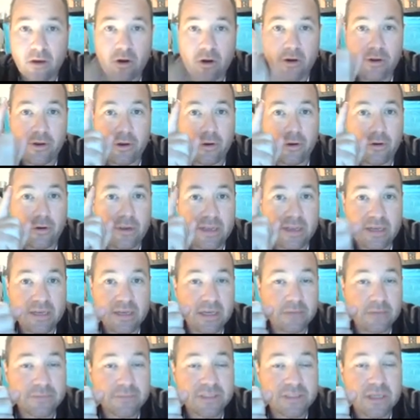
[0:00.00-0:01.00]
are your
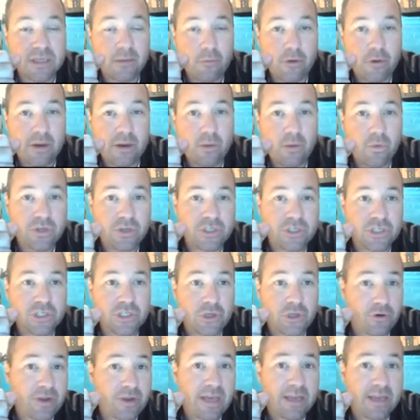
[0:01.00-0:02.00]
income summary, which is
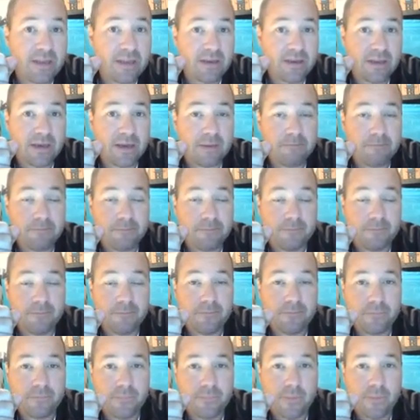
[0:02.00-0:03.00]
your net income,
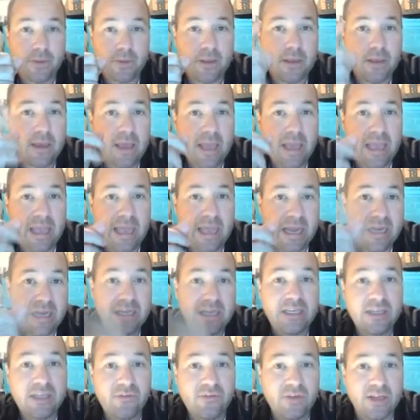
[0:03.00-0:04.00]

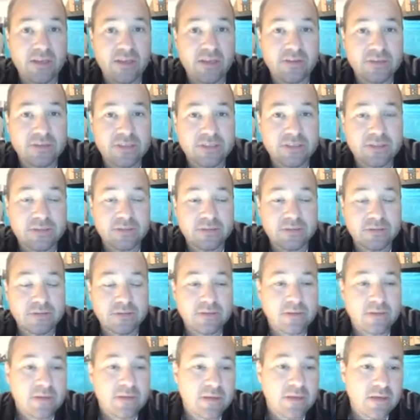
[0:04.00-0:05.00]
and dividends.
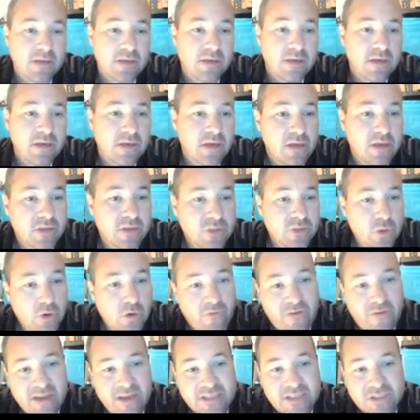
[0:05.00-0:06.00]
So
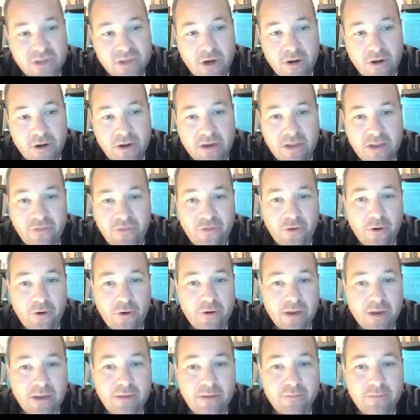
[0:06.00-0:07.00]
if I started at
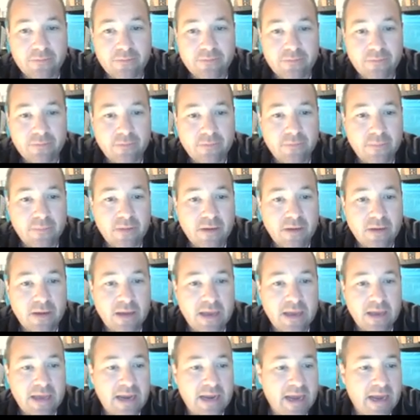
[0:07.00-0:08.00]
30
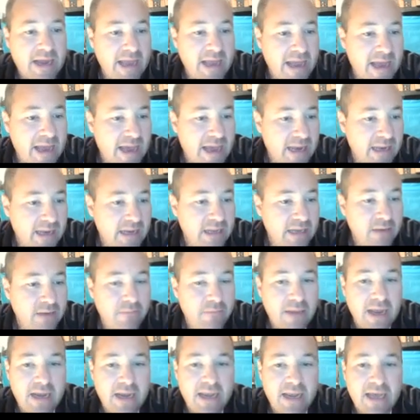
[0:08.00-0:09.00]
and I added in
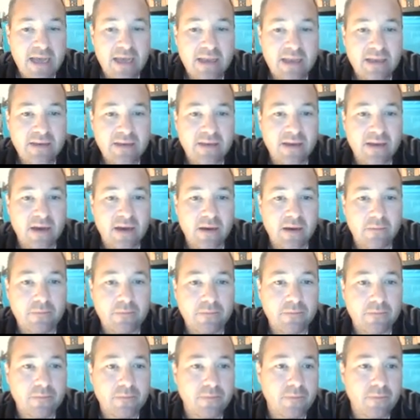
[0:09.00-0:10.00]
my net
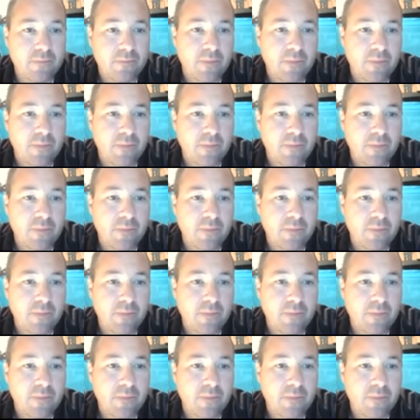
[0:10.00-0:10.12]
income